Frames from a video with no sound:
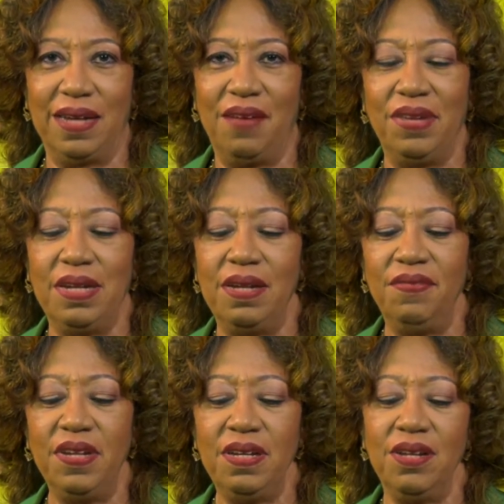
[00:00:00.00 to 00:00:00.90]
Having
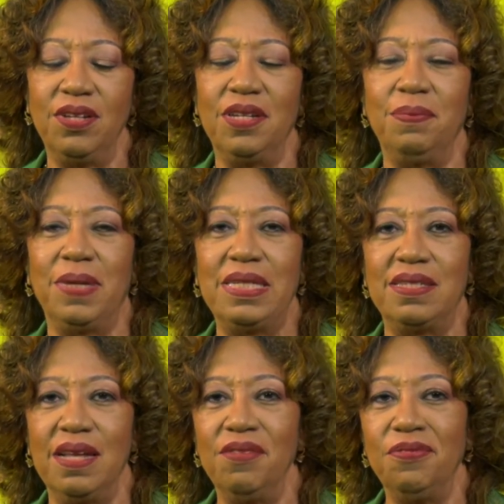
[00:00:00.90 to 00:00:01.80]
lived in London
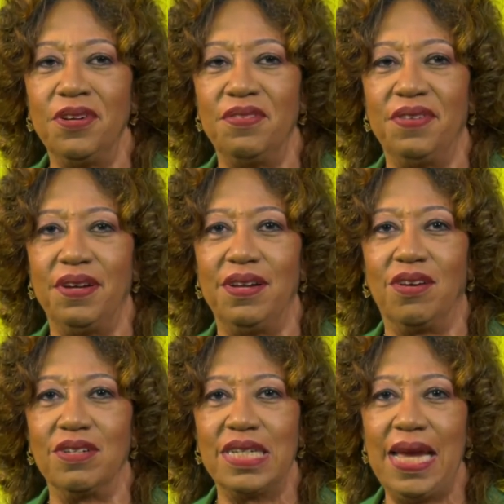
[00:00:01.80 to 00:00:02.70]
myself for a very
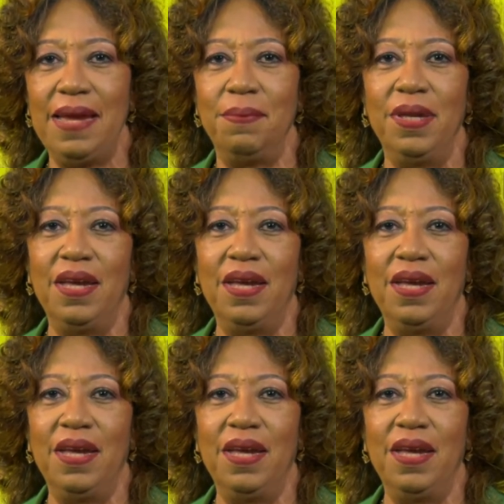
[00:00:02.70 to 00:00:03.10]
long time,